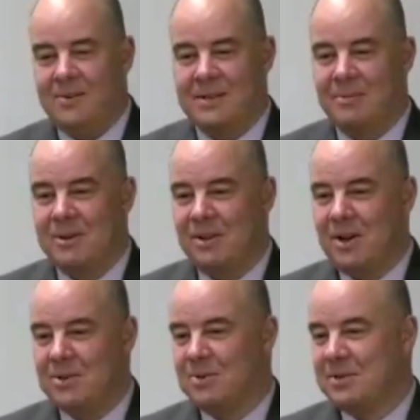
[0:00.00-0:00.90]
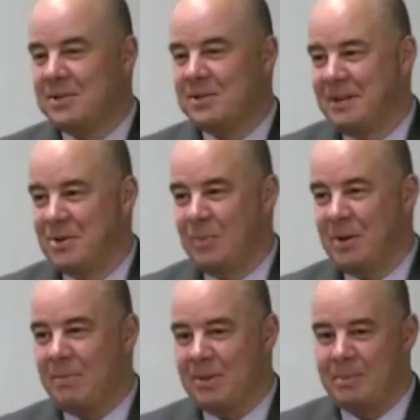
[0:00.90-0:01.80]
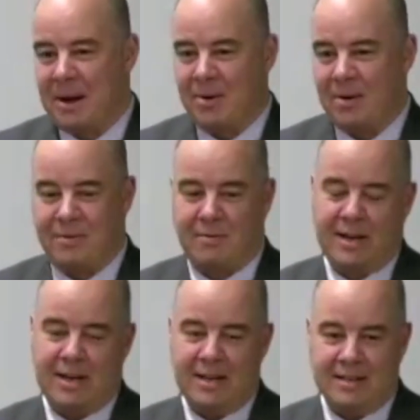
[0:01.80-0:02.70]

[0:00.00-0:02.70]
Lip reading: somewhere in law school somebody told me about the power of 3,